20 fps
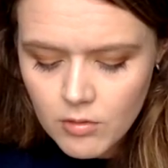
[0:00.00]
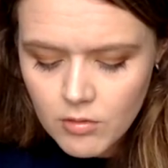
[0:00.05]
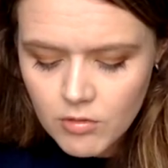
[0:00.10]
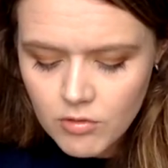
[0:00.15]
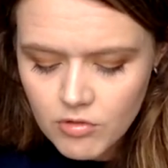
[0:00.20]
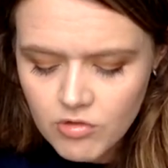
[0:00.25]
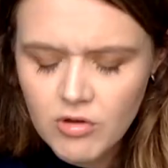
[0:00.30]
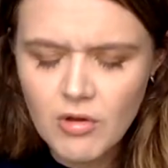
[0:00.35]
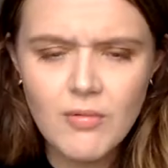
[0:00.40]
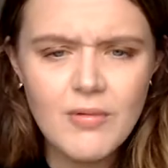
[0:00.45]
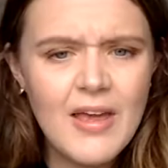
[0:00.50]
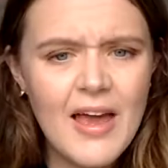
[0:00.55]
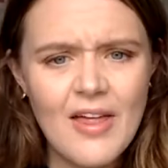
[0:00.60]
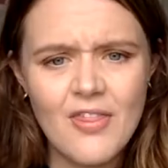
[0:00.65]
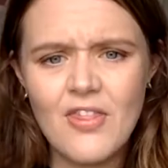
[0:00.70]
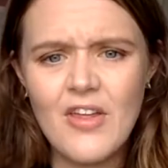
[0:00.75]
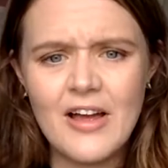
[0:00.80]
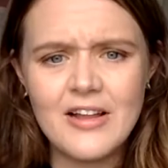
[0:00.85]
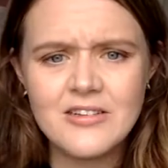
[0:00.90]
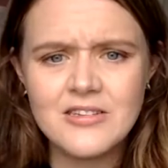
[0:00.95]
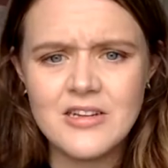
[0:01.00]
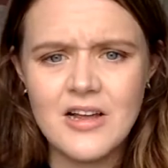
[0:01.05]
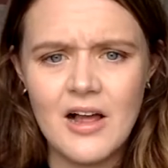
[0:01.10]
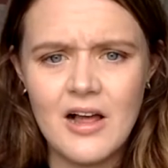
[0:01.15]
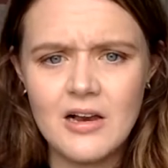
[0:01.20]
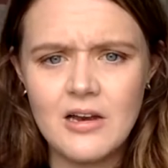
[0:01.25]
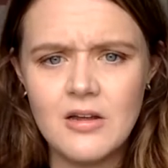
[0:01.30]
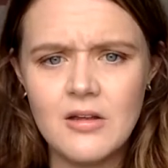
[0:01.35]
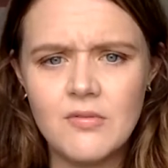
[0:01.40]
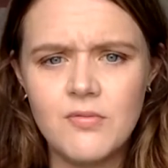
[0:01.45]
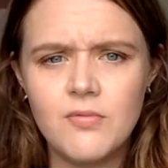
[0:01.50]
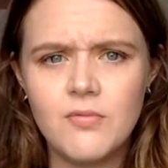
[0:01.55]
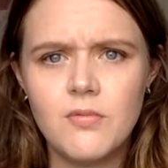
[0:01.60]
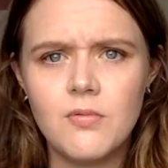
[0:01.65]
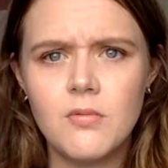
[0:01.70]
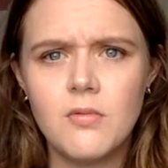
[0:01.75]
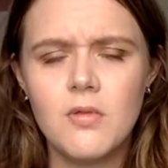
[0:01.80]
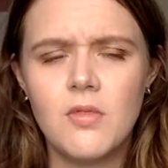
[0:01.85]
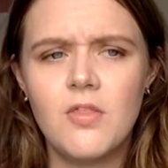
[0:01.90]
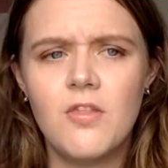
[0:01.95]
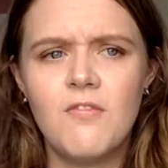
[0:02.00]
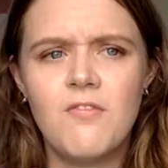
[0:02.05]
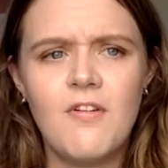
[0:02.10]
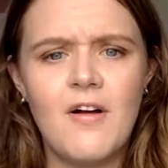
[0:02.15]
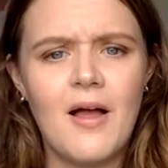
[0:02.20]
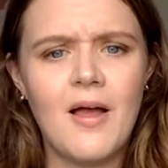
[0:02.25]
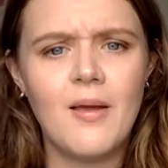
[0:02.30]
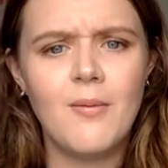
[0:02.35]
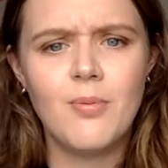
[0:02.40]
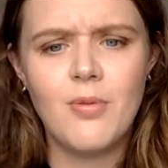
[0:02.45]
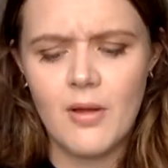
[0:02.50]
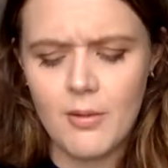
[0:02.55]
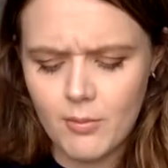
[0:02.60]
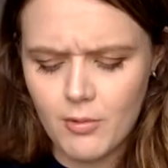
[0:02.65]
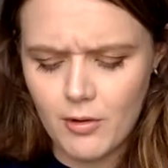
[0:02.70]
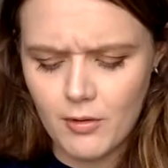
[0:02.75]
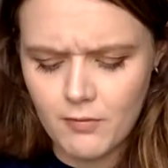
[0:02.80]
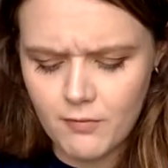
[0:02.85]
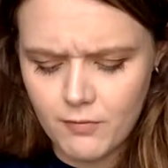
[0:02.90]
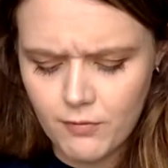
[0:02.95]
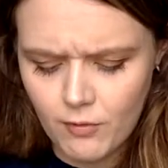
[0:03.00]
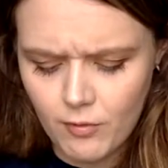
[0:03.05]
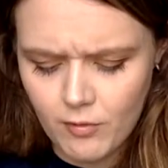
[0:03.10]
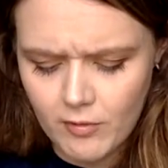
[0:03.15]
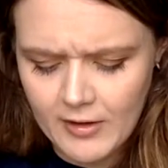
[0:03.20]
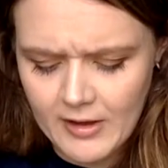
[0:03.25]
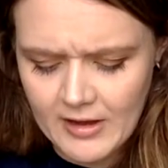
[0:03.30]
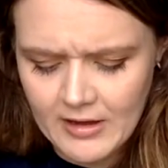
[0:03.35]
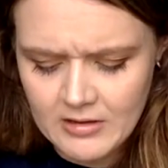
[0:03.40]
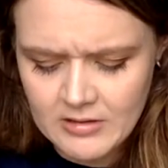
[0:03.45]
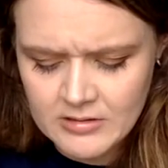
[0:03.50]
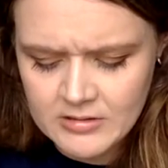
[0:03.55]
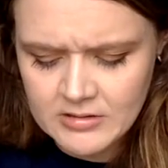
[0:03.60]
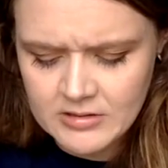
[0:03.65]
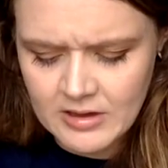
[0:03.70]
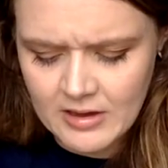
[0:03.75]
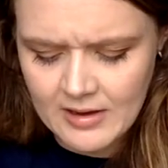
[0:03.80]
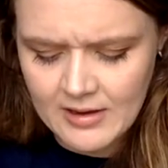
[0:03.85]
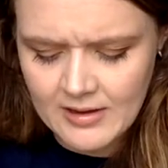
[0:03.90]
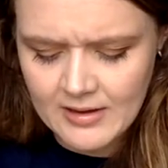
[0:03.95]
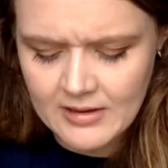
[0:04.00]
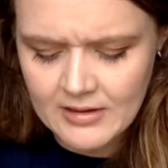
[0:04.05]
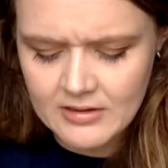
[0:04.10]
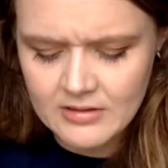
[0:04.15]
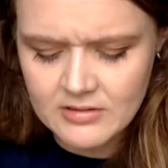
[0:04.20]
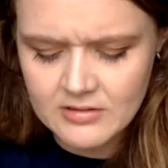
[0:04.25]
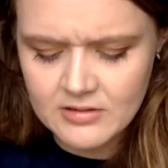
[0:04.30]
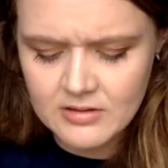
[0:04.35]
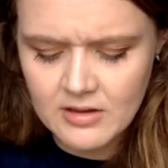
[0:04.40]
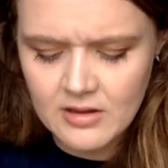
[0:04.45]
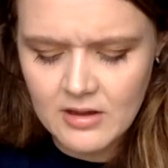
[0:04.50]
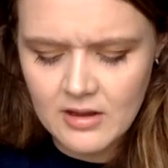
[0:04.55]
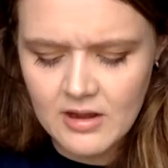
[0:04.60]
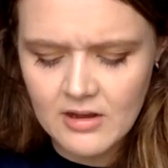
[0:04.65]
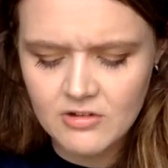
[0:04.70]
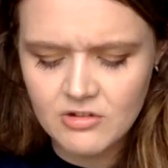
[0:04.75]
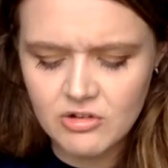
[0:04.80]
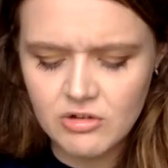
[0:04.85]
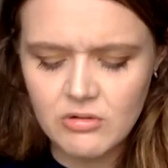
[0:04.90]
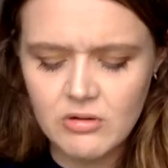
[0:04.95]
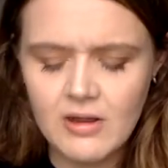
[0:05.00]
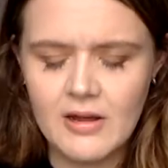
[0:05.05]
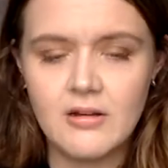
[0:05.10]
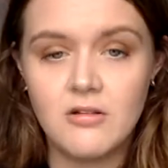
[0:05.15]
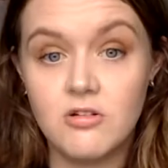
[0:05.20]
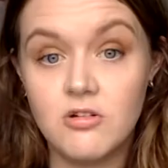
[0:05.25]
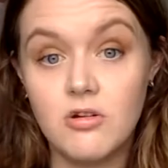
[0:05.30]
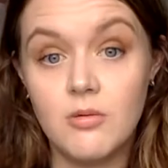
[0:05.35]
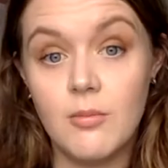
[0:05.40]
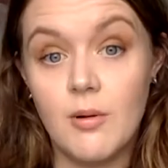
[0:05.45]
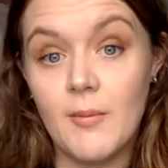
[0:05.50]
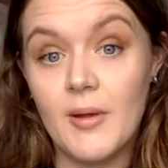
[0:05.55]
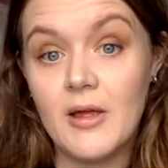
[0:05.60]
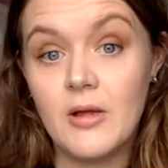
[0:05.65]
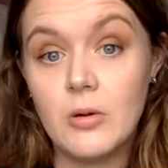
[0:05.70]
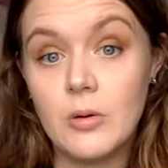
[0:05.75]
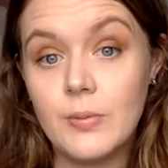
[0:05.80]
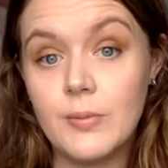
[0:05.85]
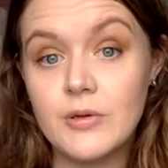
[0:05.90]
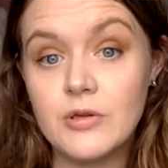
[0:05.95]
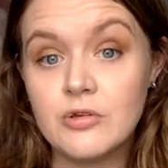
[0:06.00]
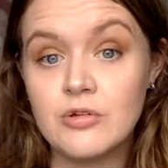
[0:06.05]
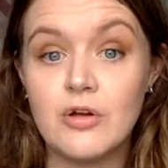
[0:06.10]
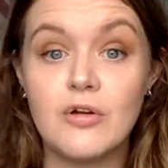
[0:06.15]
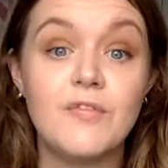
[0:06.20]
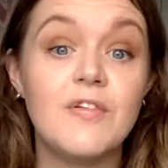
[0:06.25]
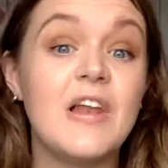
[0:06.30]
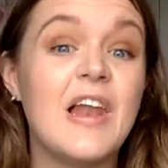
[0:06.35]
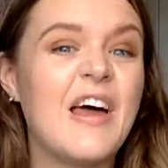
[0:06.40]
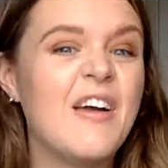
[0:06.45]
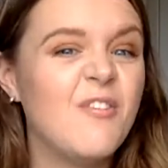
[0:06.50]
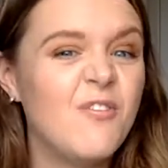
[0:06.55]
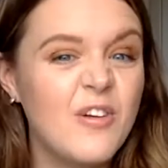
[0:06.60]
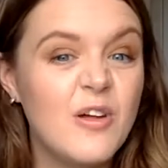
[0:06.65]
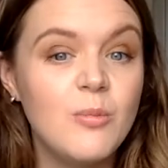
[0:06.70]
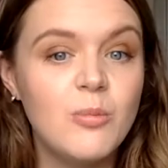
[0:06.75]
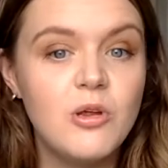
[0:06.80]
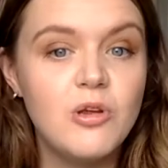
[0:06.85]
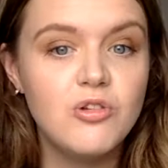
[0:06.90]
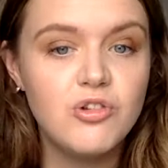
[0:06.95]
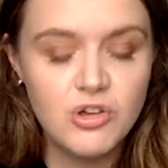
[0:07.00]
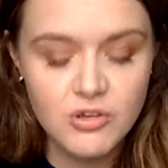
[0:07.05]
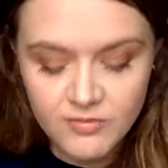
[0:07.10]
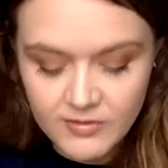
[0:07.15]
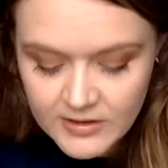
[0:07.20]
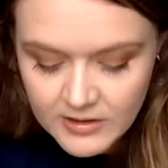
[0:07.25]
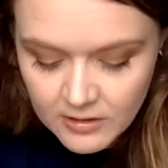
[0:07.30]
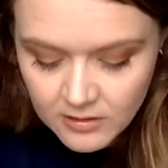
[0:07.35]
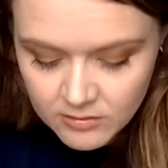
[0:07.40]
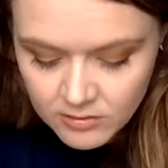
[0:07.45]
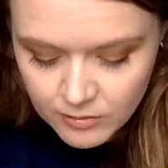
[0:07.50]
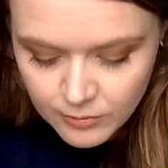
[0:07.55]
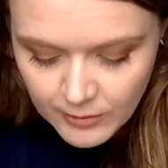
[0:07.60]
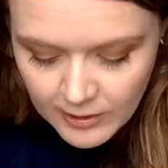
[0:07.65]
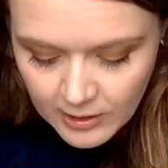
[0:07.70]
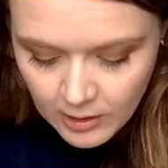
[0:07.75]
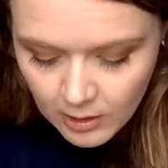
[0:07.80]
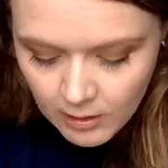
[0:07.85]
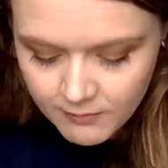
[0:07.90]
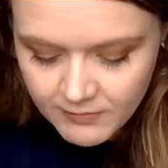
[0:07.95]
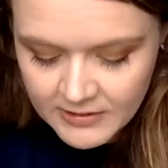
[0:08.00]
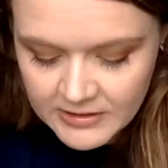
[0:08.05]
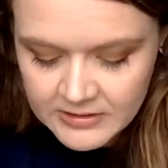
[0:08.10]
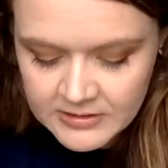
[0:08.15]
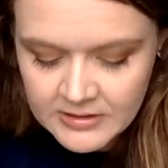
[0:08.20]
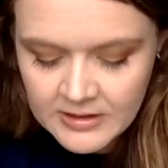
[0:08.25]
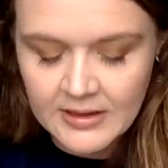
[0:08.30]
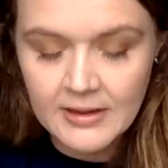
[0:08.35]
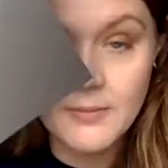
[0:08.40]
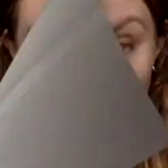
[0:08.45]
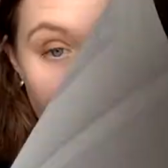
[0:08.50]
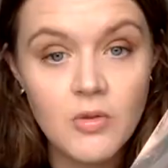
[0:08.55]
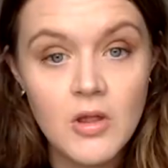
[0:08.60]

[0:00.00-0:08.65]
so yeah, that's kind of the vibe that I'm going for inside. I do like to do my makeup and stuff and like film YouTube videos as well, obviously.